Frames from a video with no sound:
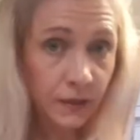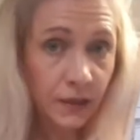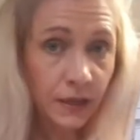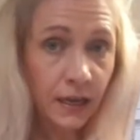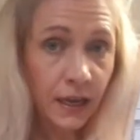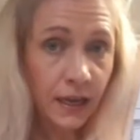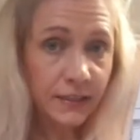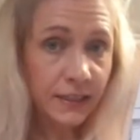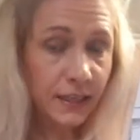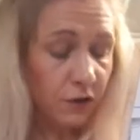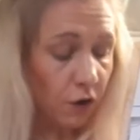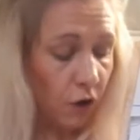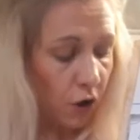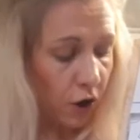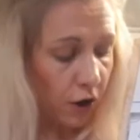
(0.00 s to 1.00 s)
See, they're
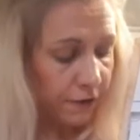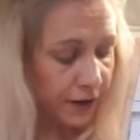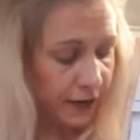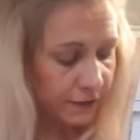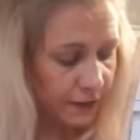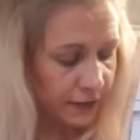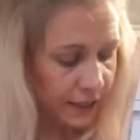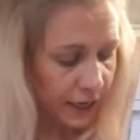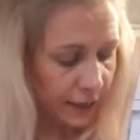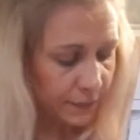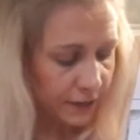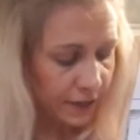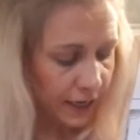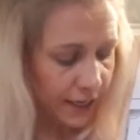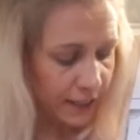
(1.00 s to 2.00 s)
all around the same
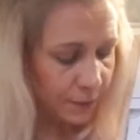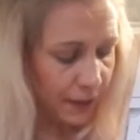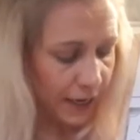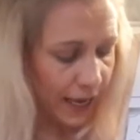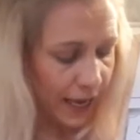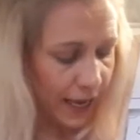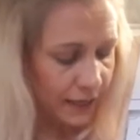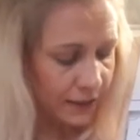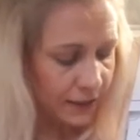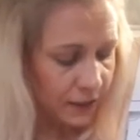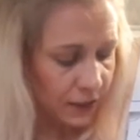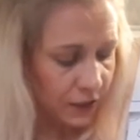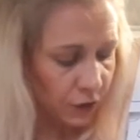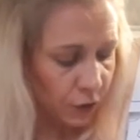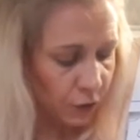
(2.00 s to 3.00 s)
size. My S, you
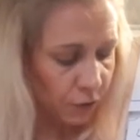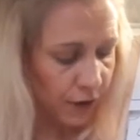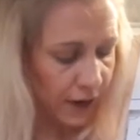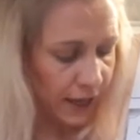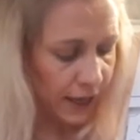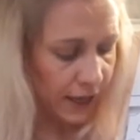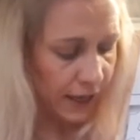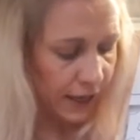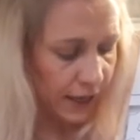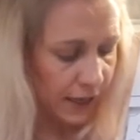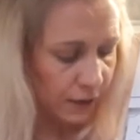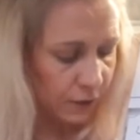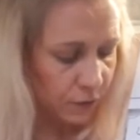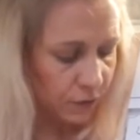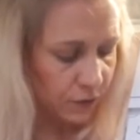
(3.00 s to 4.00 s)
go
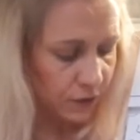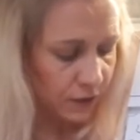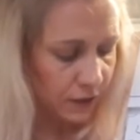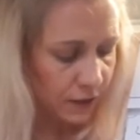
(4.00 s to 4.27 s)
round.